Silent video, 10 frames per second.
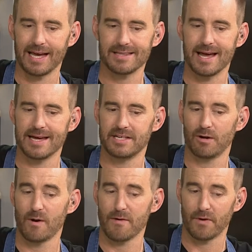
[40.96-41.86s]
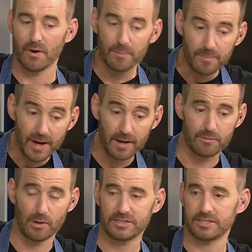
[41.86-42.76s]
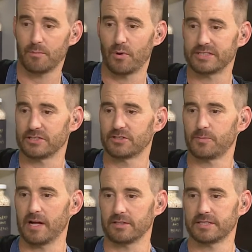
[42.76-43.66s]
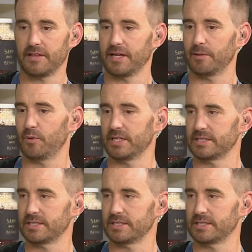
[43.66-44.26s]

like the idea of a, a roasted Brussels sprout because I think it